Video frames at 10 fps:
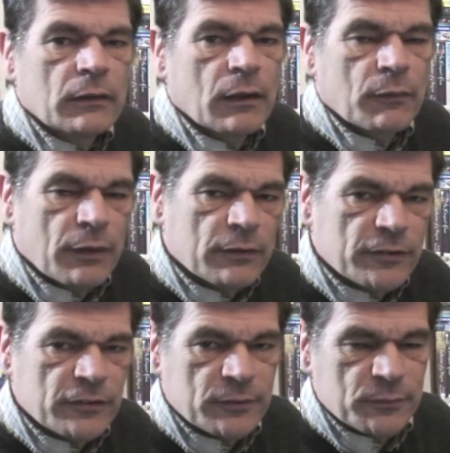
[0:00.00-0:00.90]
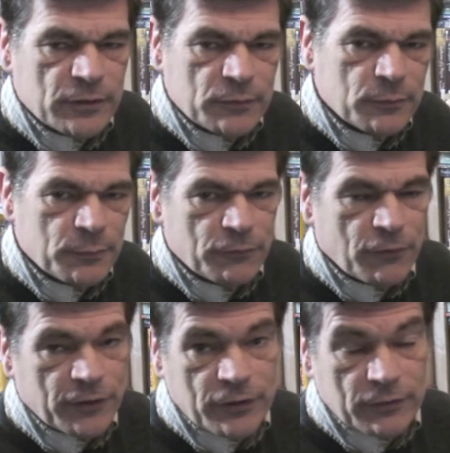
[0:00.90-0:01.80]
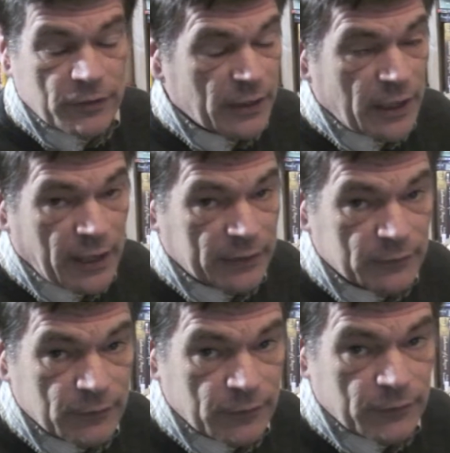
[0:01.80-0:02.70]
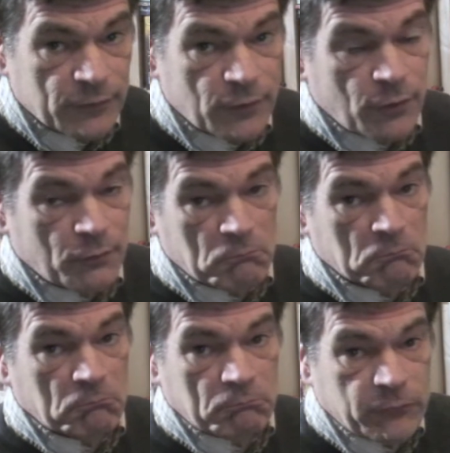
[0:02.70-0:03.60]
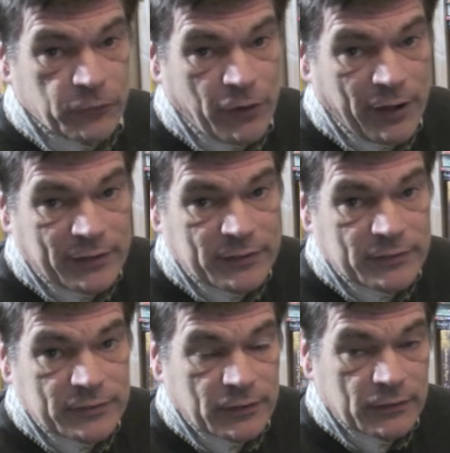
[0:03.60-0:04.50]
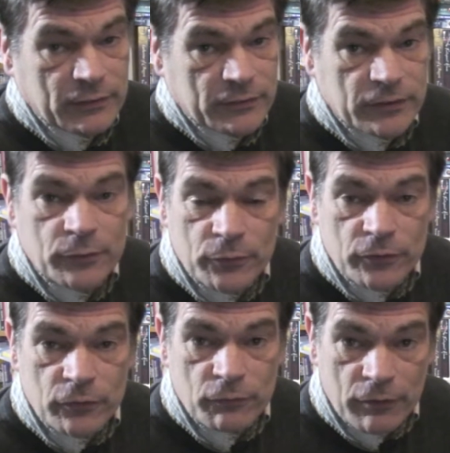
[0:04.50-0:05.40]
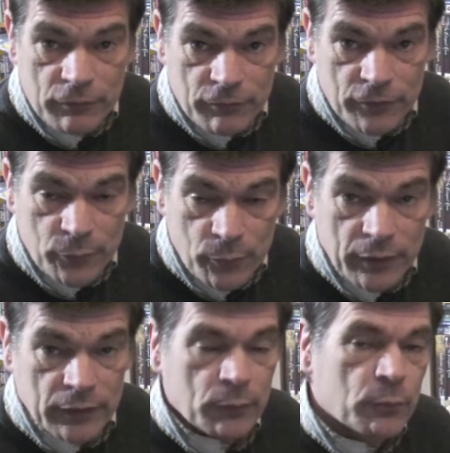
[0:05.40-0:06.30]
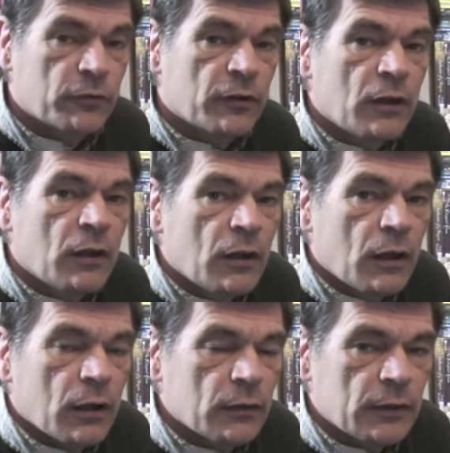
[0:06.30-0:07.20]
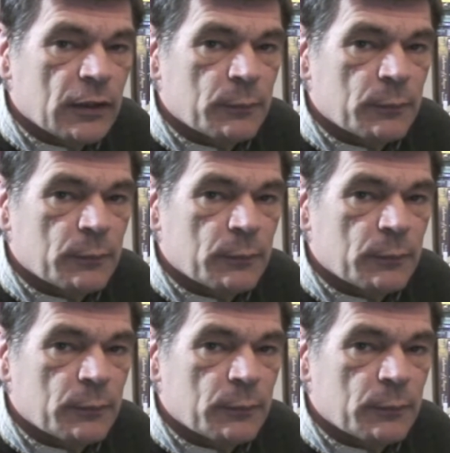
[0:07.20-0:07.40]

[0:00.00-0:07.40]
Now, that system seemed to be very good, and it handled tracks and sequences very, very well. It was a little